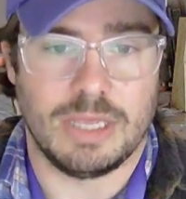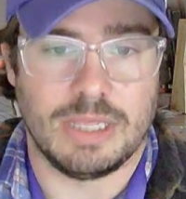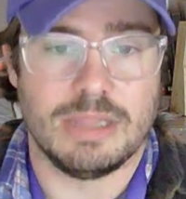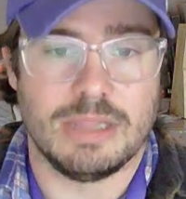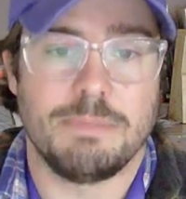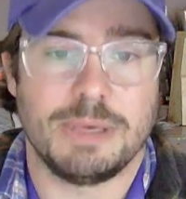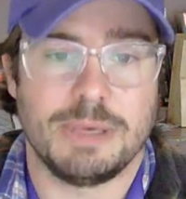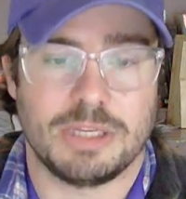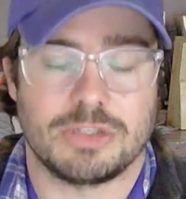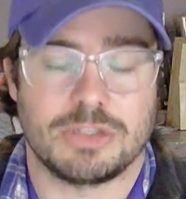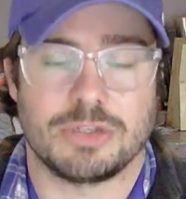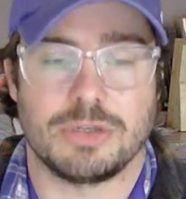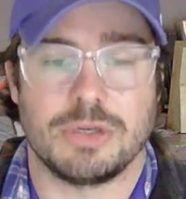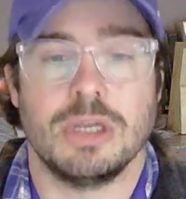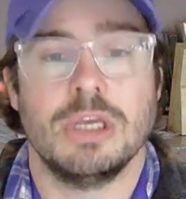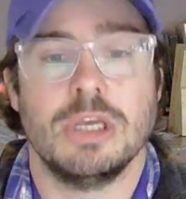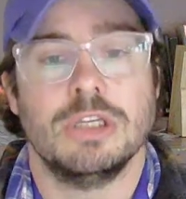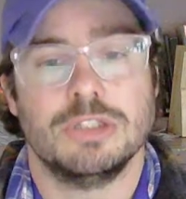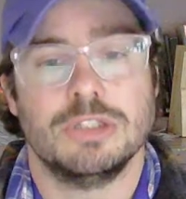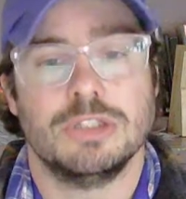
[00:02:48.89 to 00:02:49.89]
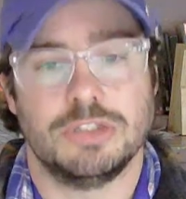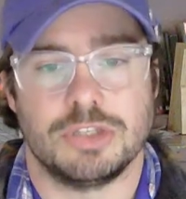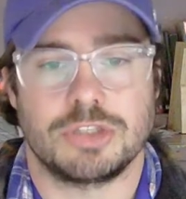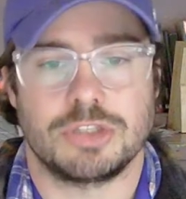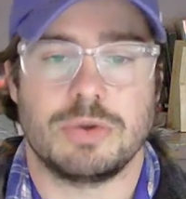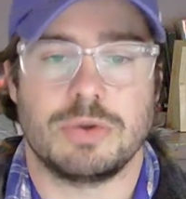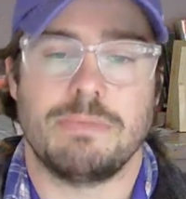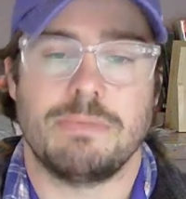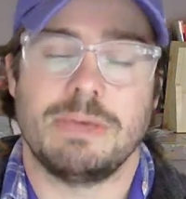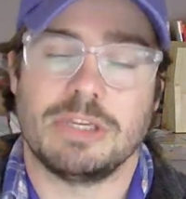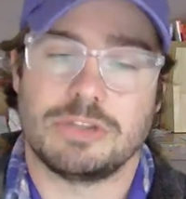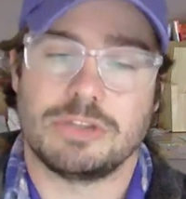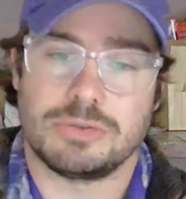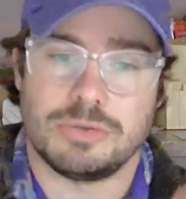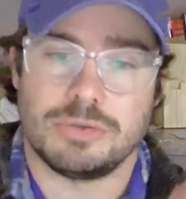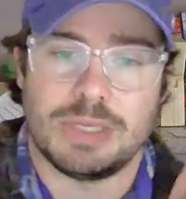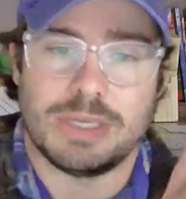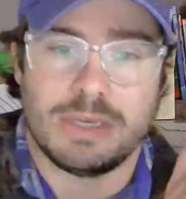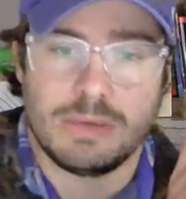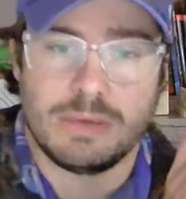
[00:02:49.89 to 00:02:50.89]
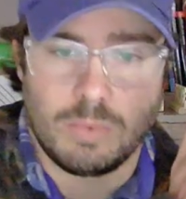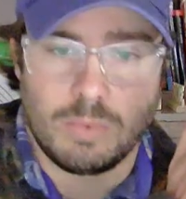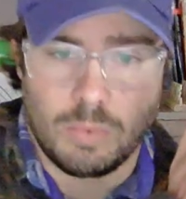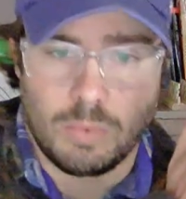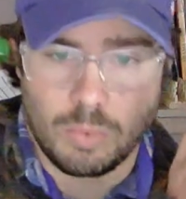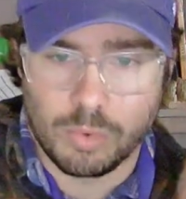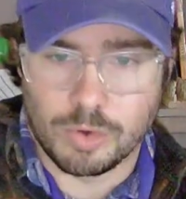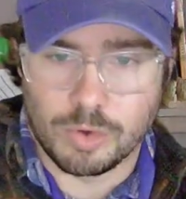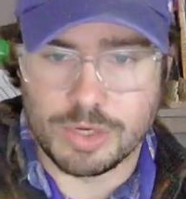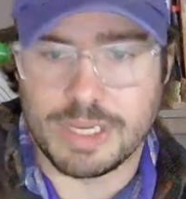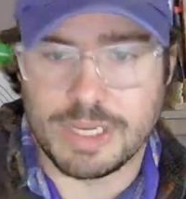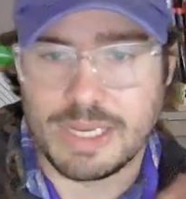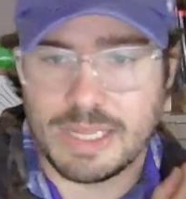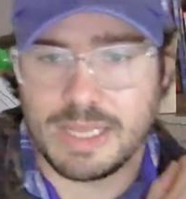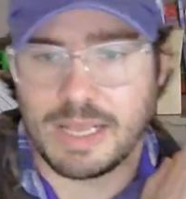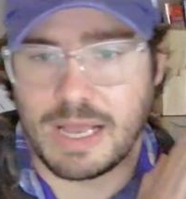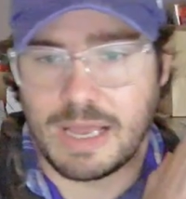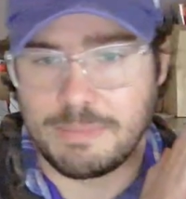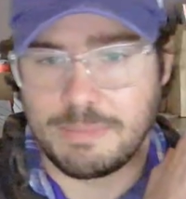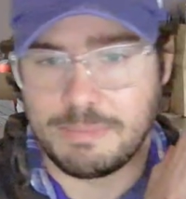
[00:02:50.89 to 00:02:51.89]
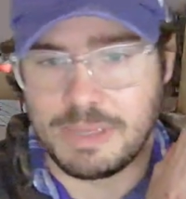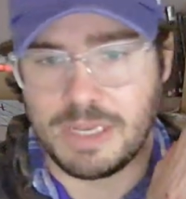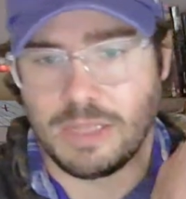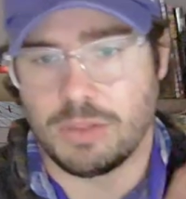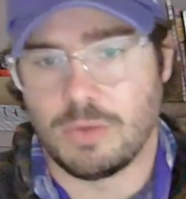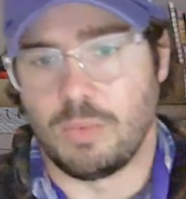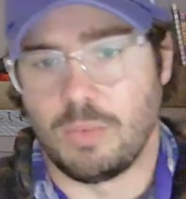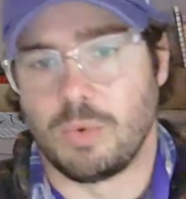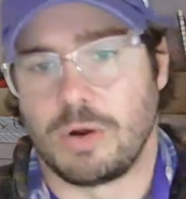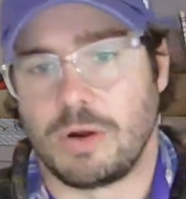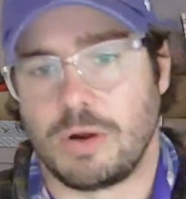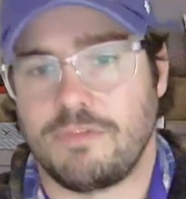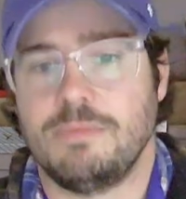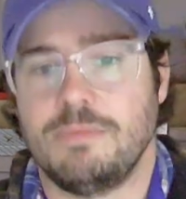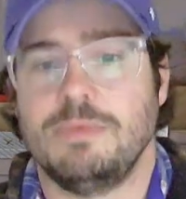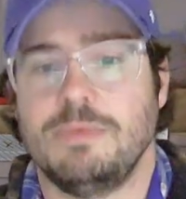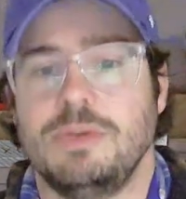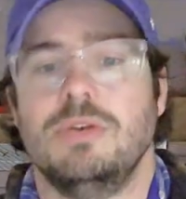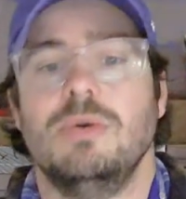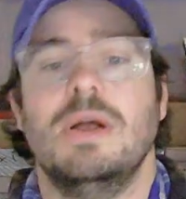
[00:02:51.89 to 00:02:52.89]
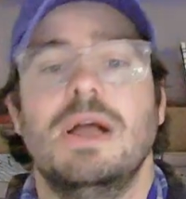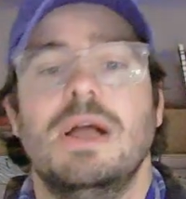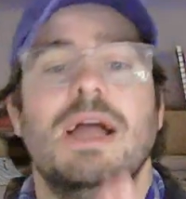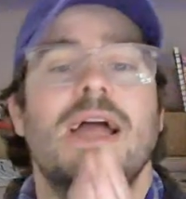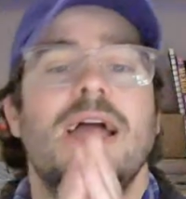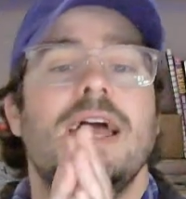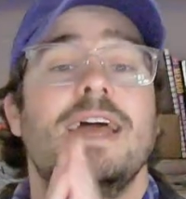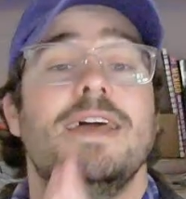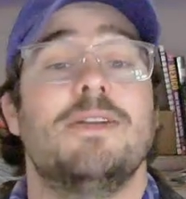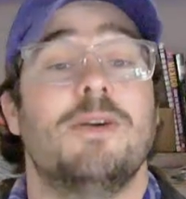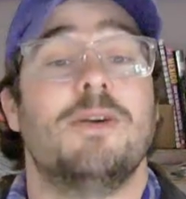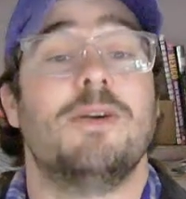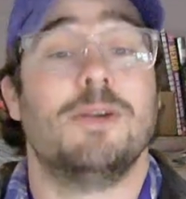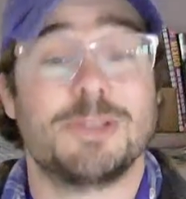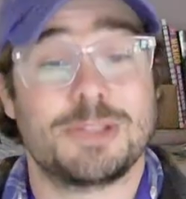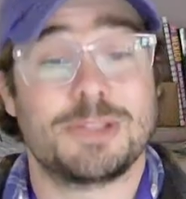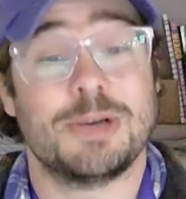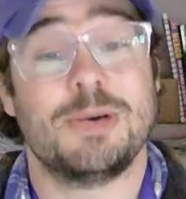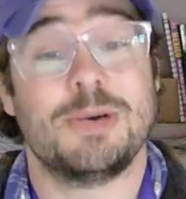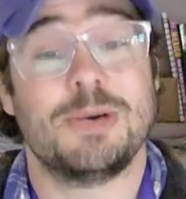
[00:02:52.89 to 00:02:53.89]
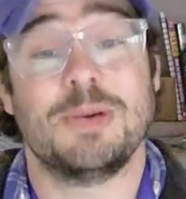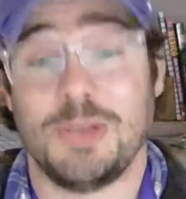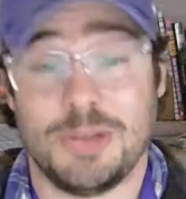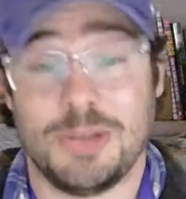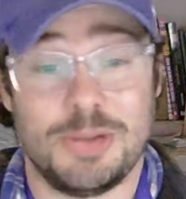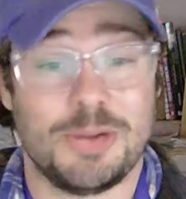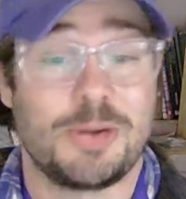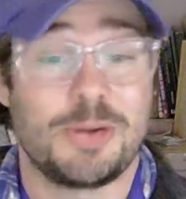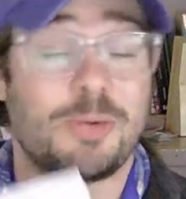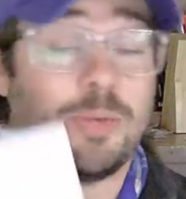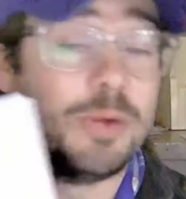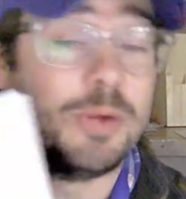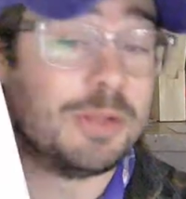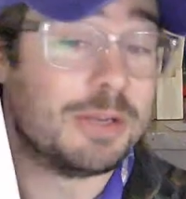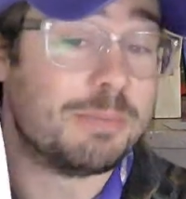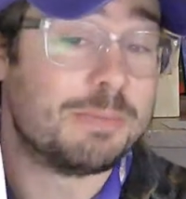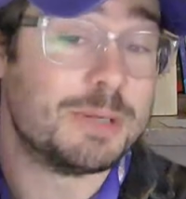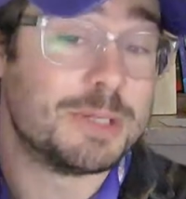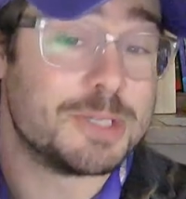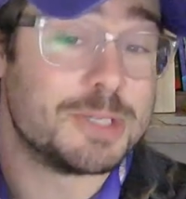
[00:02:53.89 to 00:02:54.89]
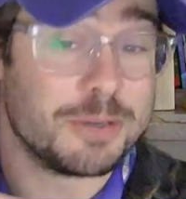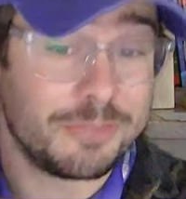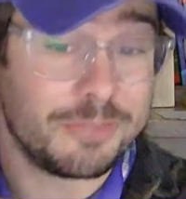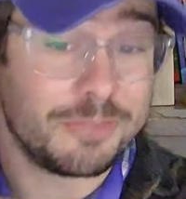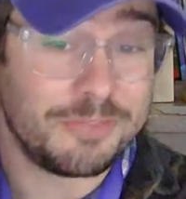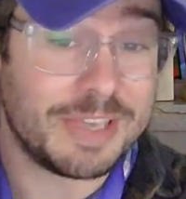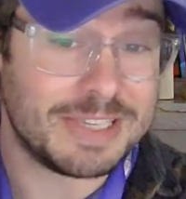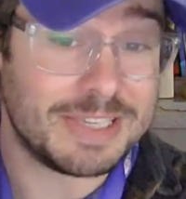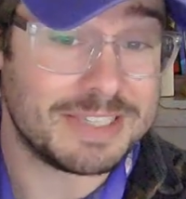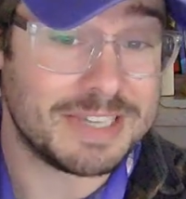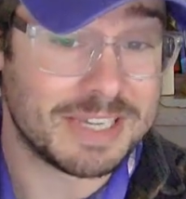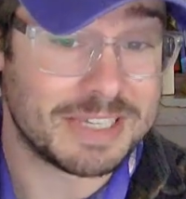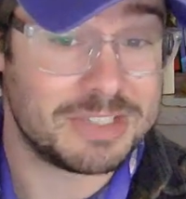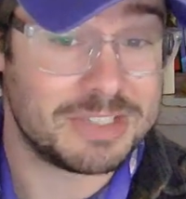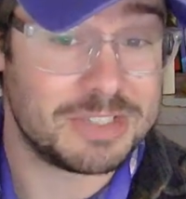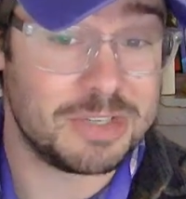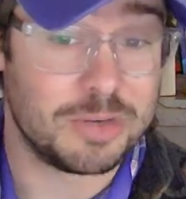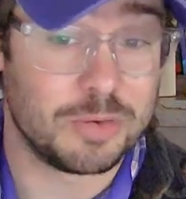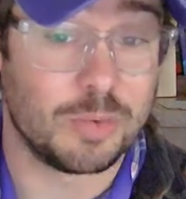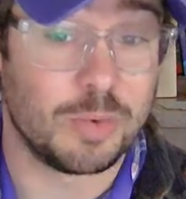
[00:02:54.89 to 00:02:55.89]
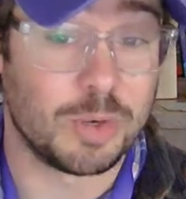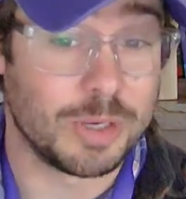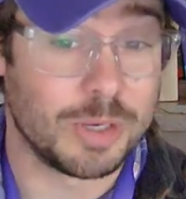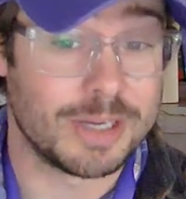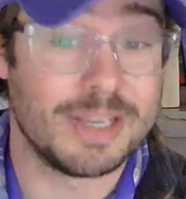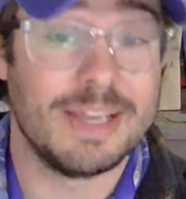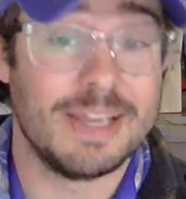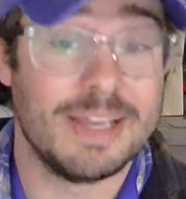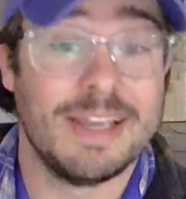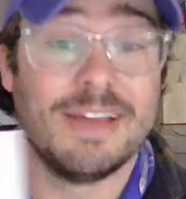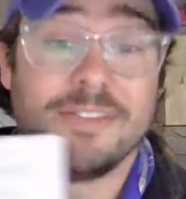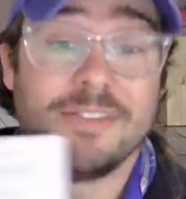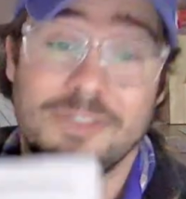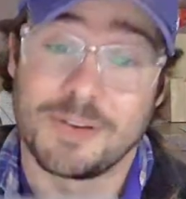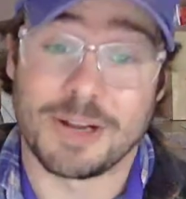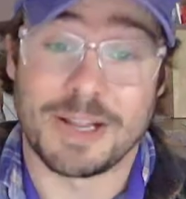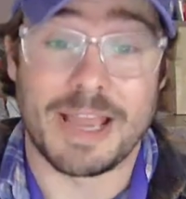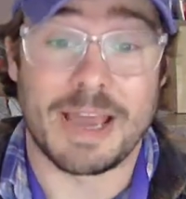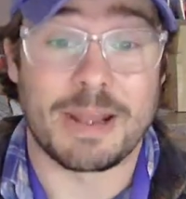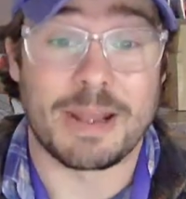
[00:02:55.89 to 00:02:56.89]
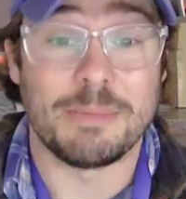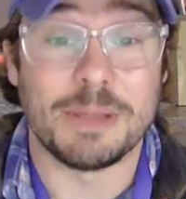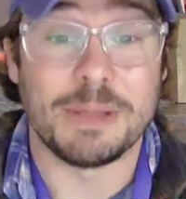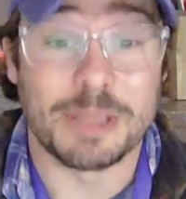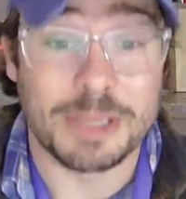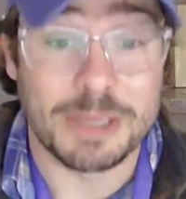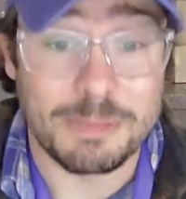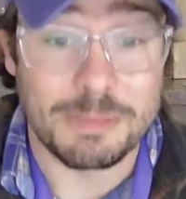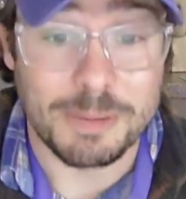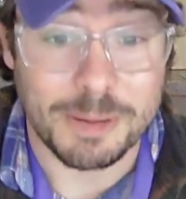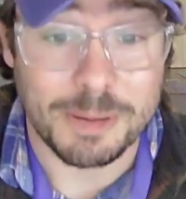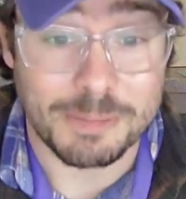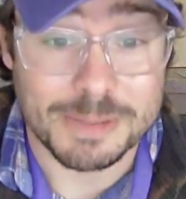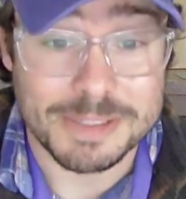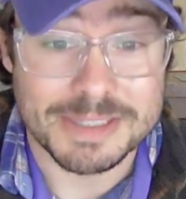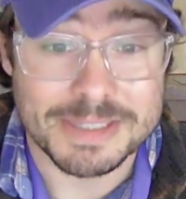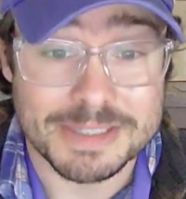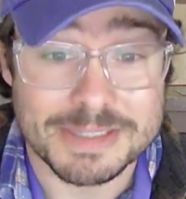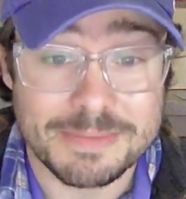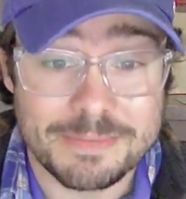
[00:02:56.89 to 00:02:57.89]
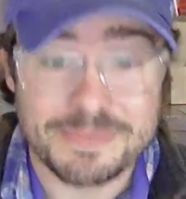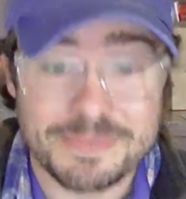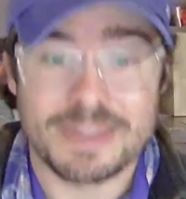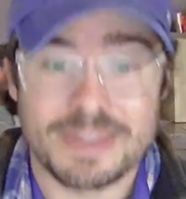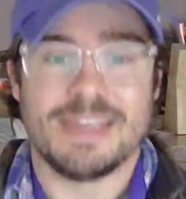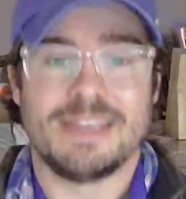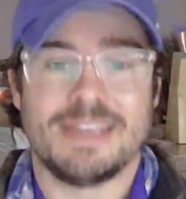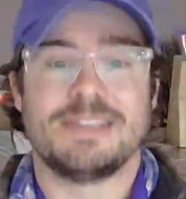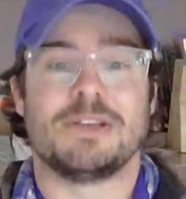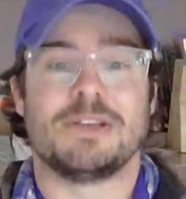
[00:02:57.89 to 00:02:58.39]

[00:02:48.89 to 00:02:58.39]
in the picture, just so I make sure that I'm getting the work from you, and also you're willing to put your face next to your work for accountability purposes.